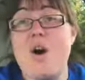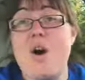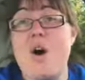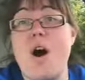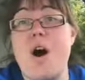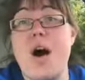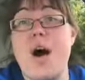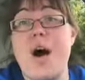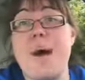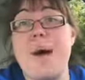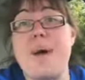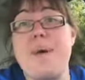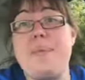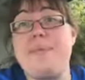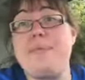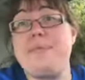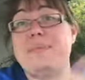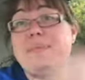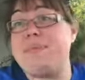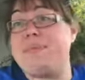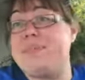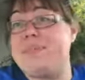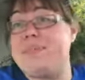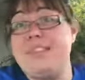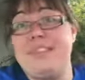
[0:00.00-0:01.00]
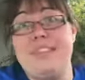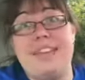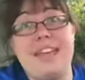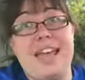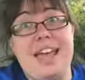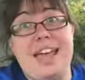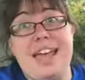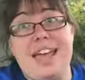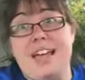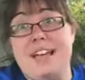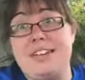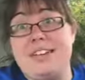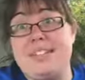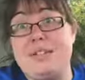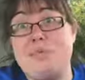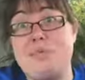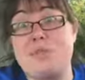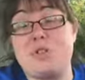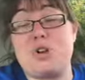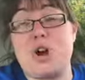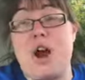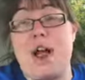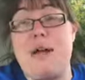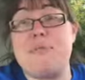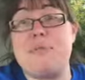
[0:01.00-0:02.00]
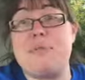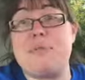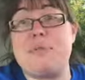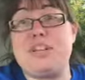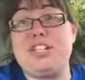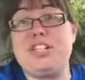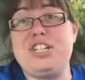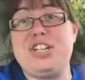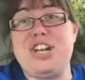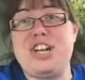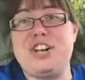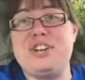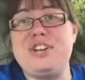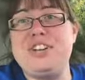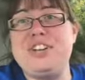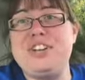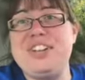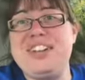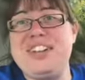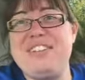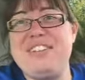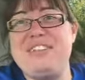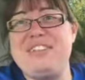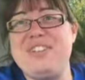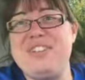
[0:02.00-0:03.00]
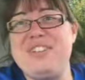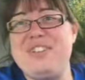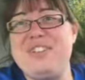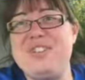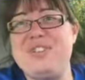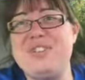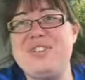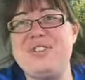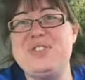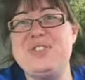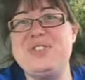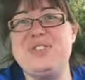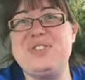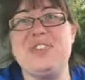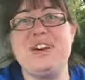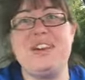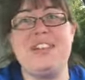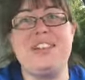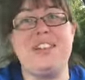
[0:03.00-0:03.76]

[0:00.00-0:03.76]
and subscribe to my channel if you